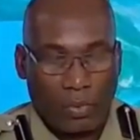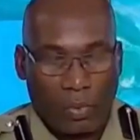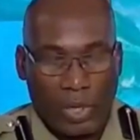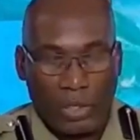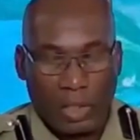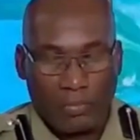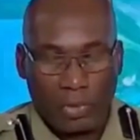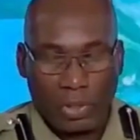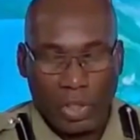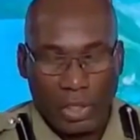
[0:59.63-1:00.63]
While our
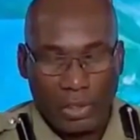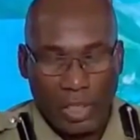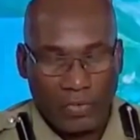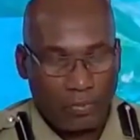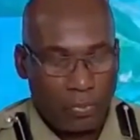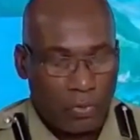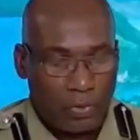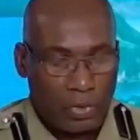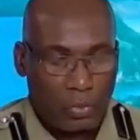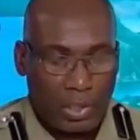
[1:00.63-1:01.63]
protocols have
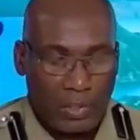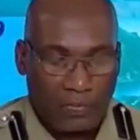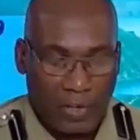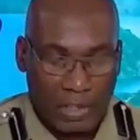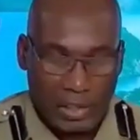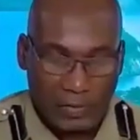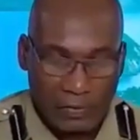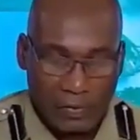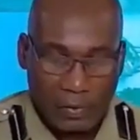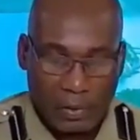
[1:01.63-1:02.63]
proven to be
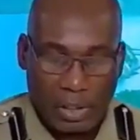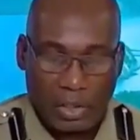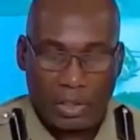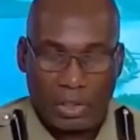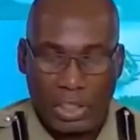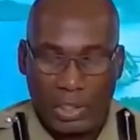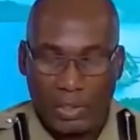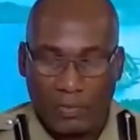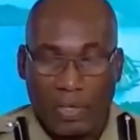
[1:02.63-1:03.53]
effective in containing the